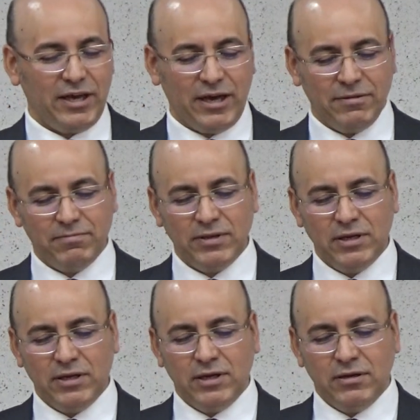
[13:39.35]
And
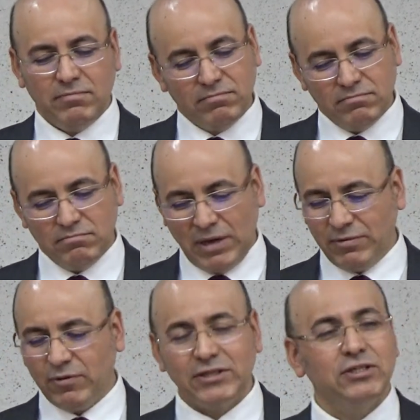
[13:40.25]
maybe
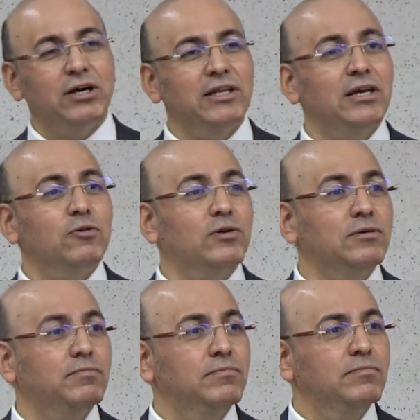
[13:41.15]
it was not an earthquake,
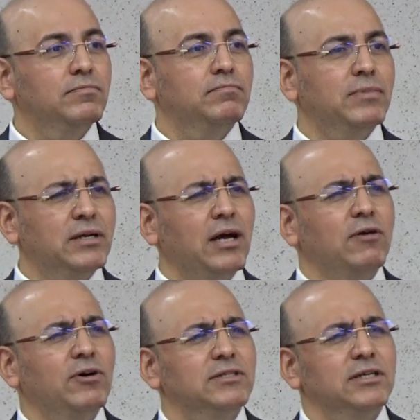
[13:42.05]
but I
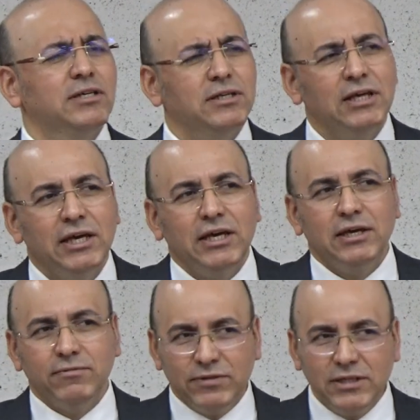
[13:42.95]
was thinking,
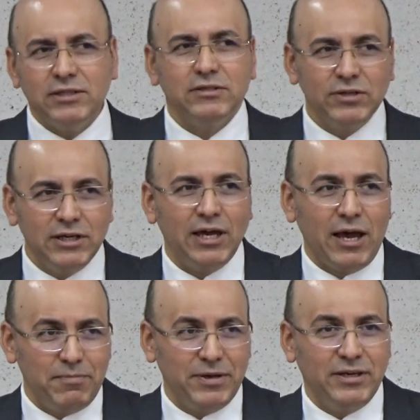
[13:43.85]
if this really
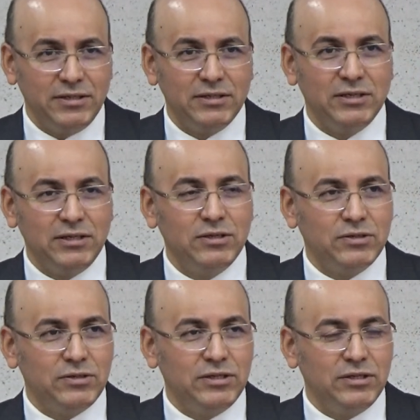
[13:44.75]
happened in, in,
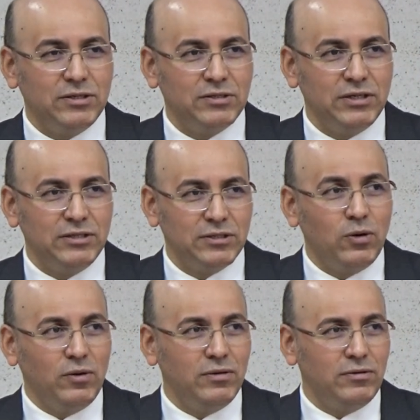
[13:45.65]
in, in
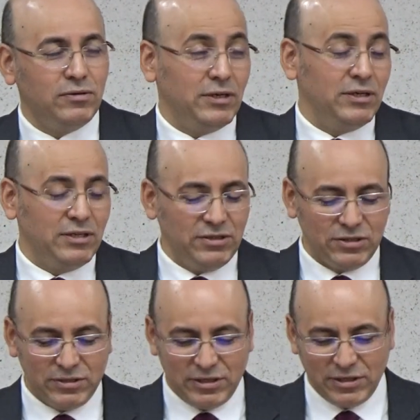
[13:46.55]
Seoul or in
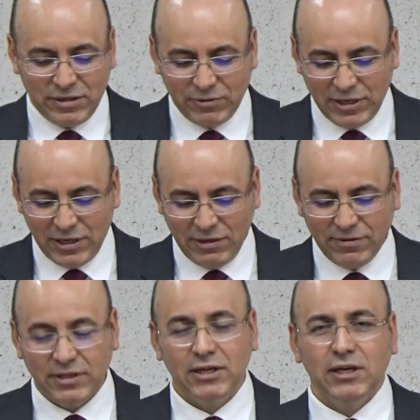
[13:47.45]
Incheon, the area where I'm
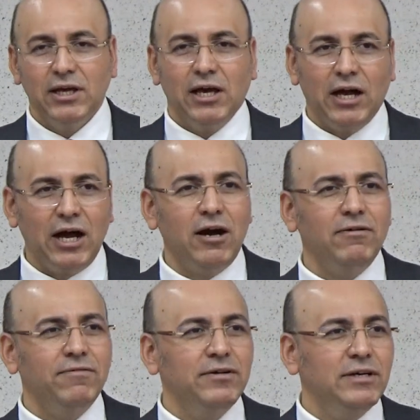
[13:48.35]
living, how